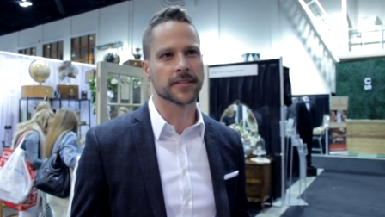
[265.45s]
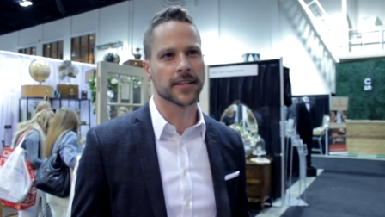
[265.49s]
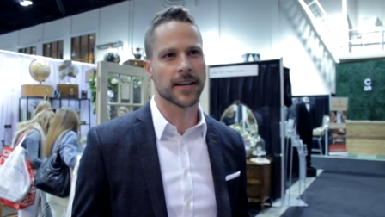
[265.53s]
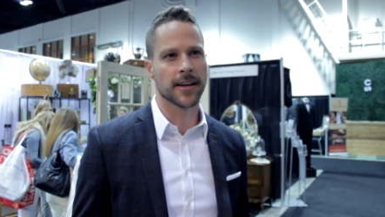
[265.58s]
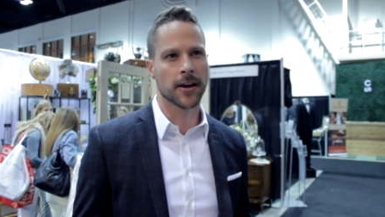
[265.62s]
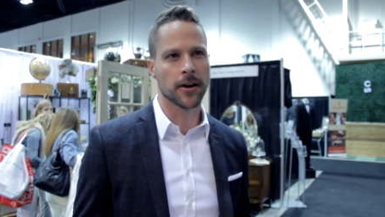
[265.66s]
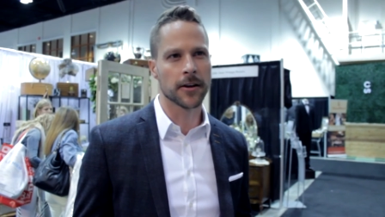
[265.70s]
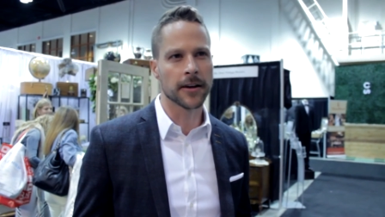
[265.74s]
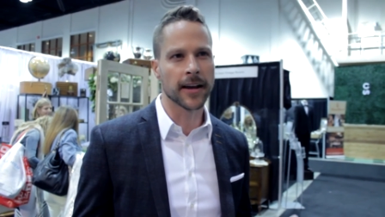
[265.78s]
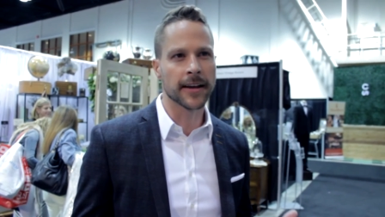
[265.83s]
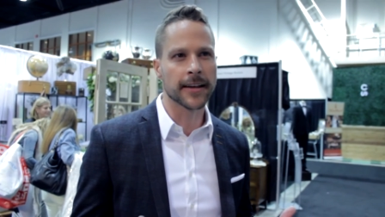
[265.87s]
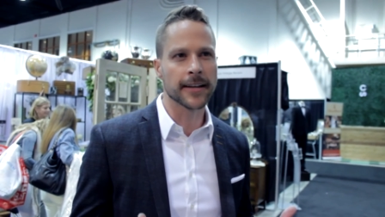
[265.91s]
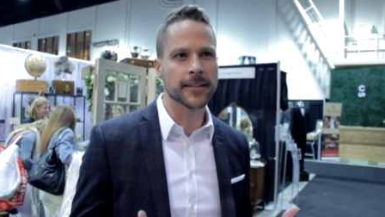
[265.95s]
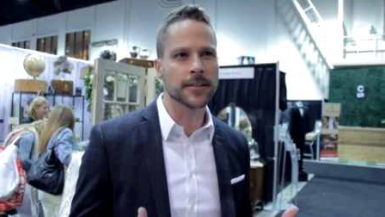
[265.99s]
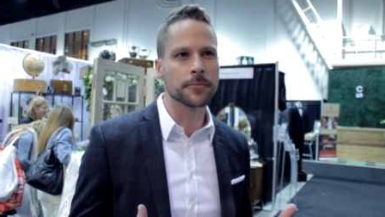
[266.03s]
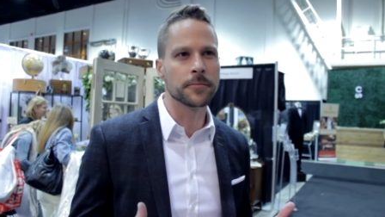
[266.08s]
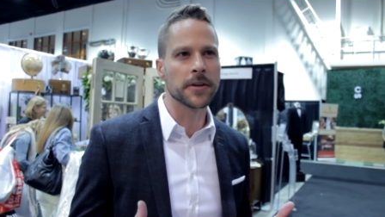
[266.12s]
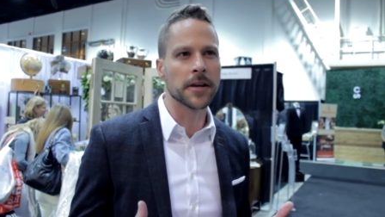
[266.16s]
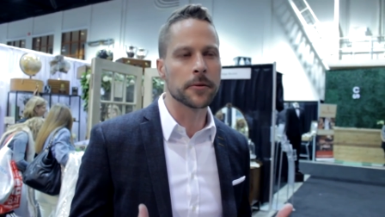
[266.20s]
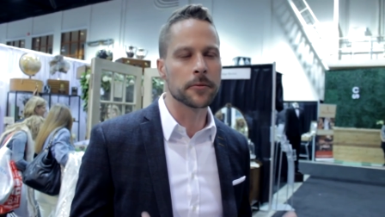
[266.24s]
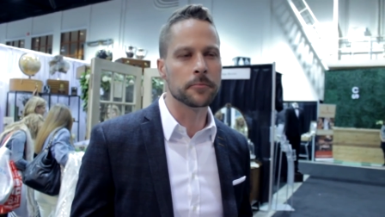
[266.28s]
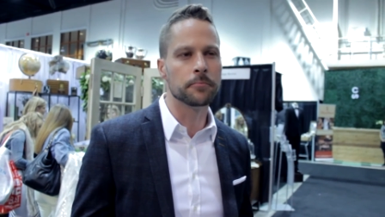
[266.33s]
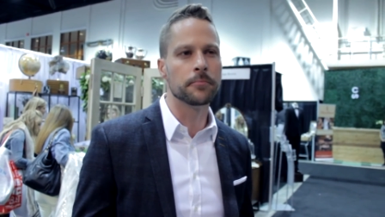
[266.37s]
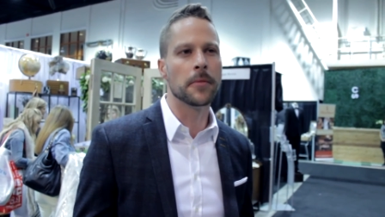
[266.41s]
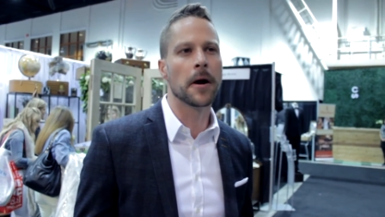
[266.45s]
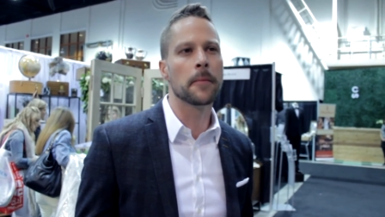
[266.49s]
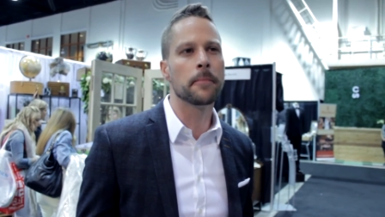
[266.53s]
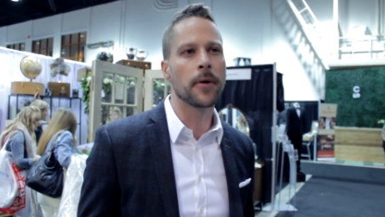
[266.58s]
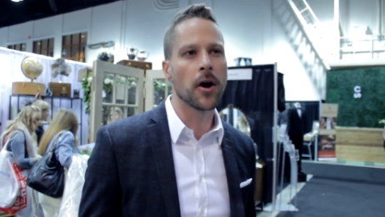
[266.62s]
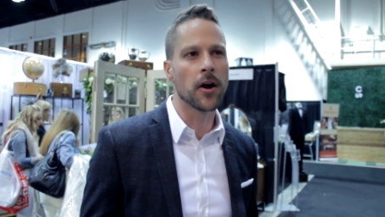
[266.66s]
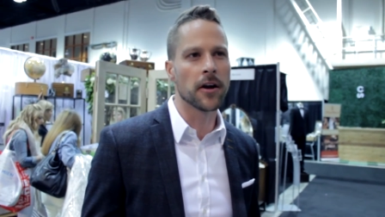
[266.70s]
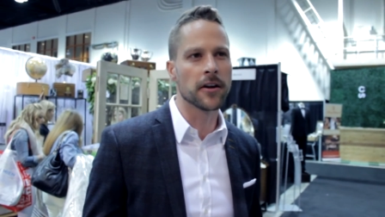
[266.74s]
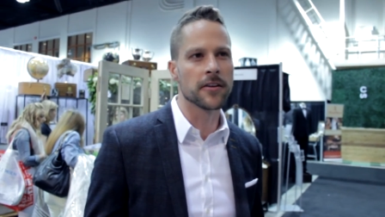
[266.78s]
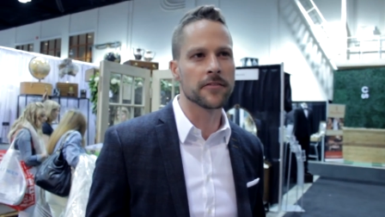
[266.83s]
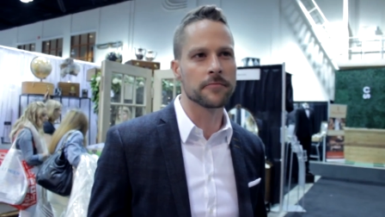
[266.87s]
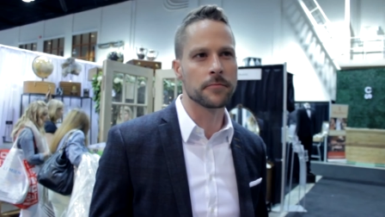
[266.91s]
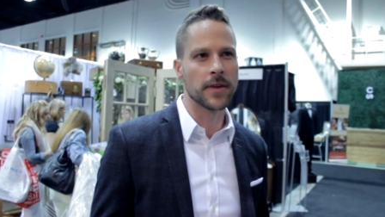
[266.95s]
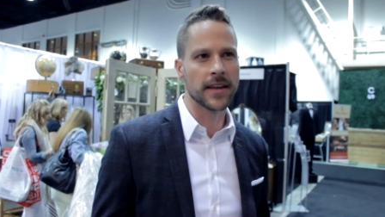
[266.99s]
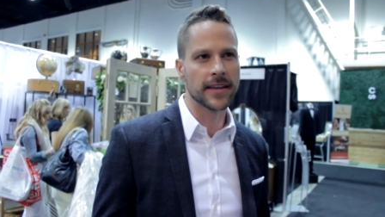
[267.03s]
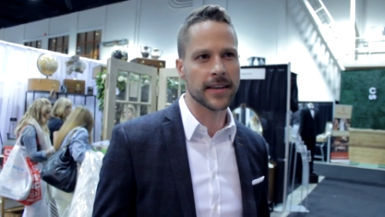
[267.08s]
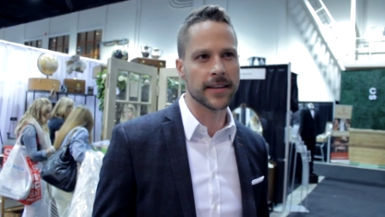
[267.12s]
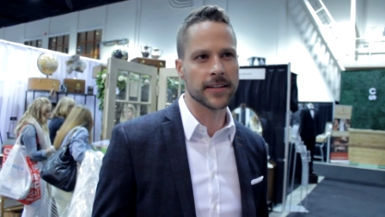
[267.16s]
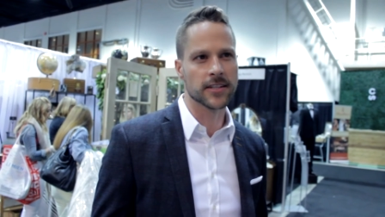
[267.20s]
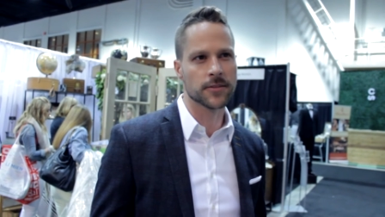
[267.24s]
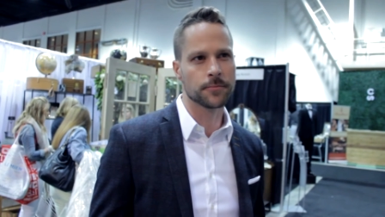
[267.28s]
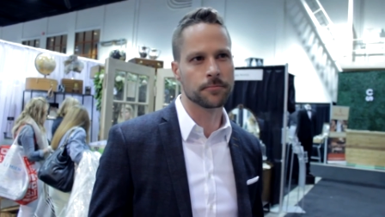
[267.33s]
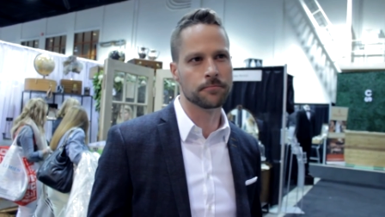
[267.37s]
I, I get to be a, a part of making